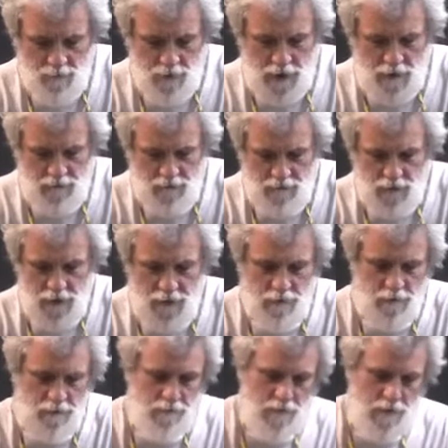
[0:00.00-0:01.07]
But I have a
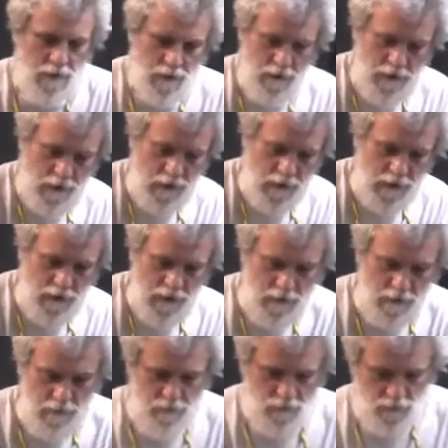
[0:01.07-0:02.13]
friend
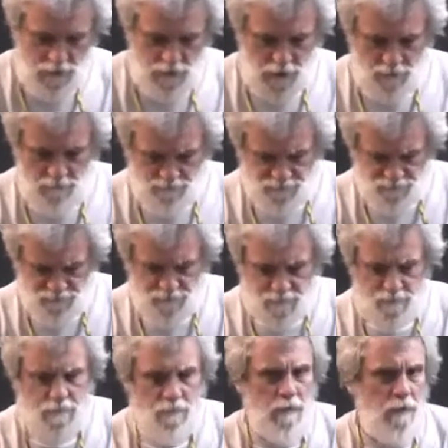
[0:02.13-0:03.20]
in Noosa,
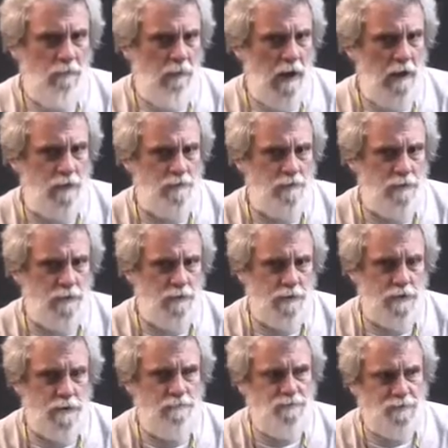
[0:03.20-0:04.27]
Maris
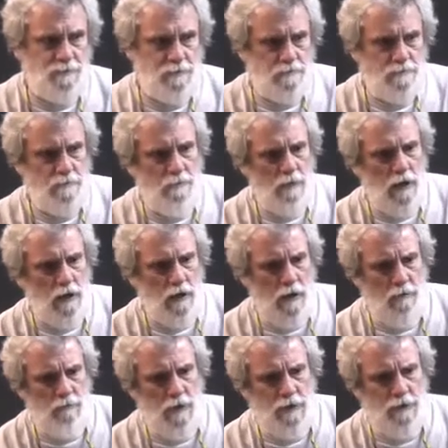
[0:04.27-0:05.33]
Rusis, and
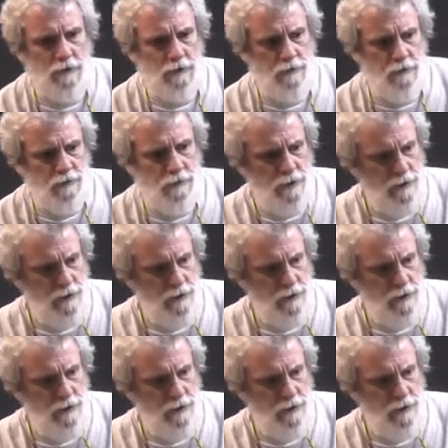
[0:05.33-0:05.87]
I went to